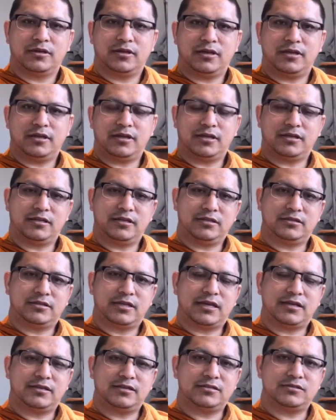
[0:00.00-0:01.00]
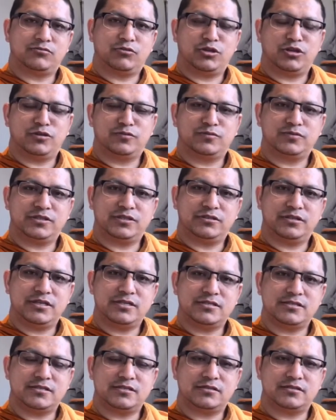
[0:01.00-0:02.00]
And I think that is one of the
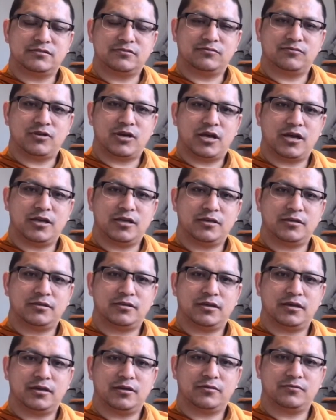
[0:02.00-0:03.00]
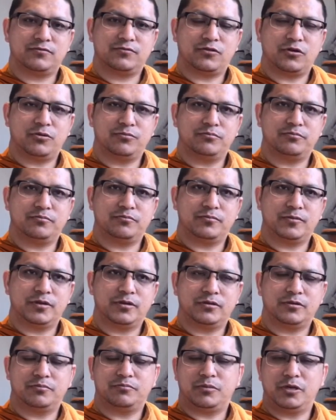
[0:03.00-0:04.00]
reasons why
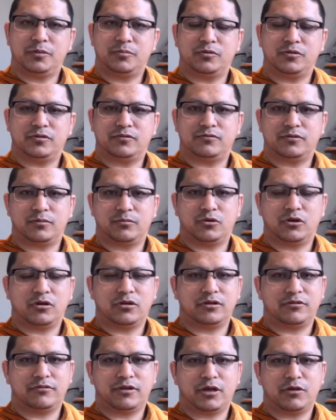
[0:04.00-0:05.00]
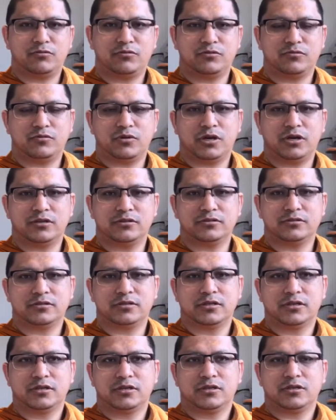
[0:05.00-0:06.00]
the people from all around the world
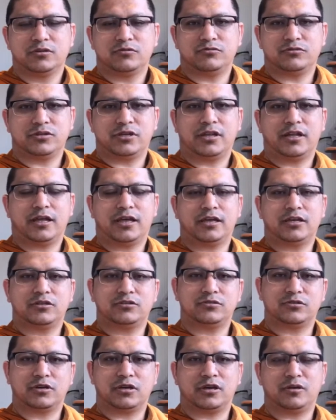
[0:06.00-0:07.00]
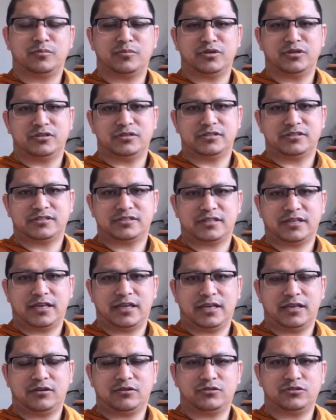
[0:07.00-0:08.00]
would like to come and
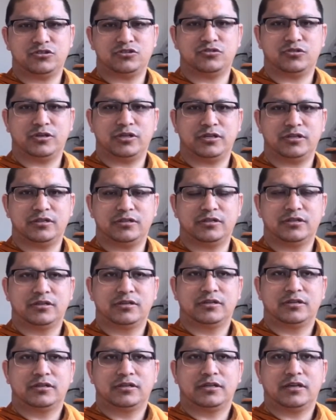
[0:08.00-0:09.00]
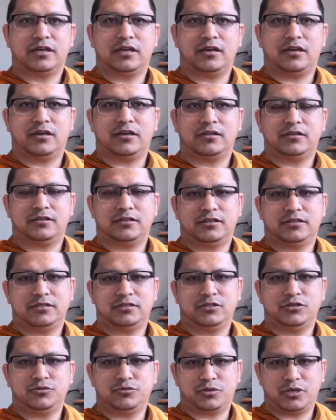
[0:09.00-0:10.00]
stay or join the
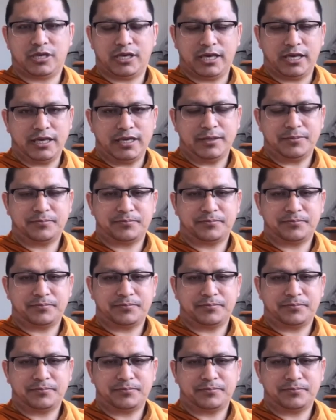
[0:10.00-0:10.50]
UK.